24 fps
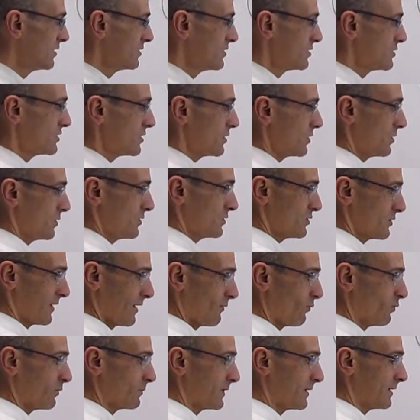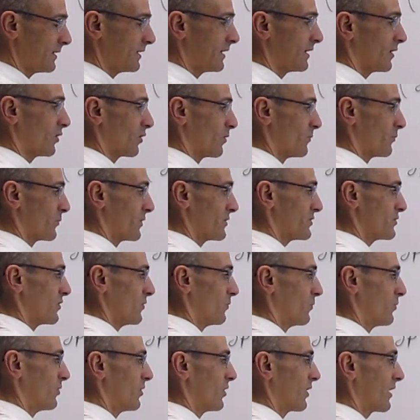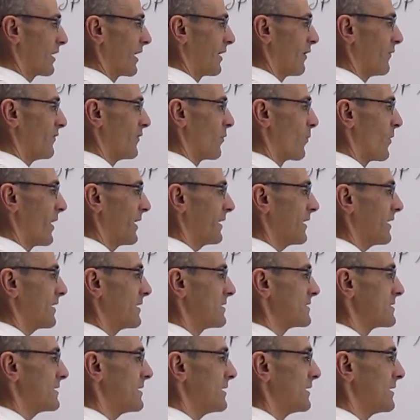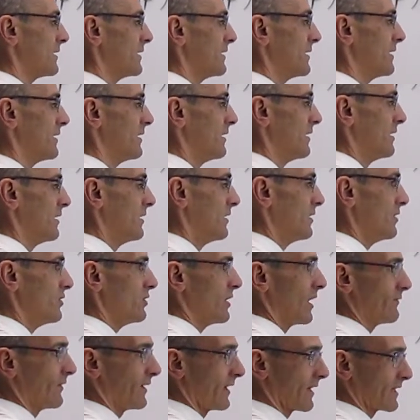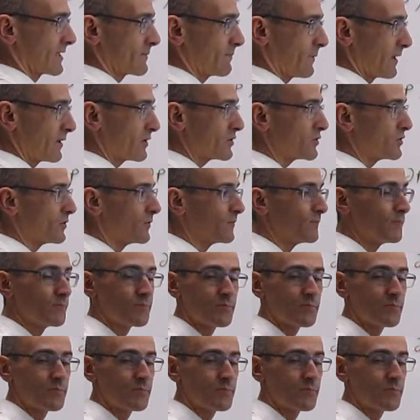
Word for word: so, so that will be compression work, and on the right hand side you have an expansion.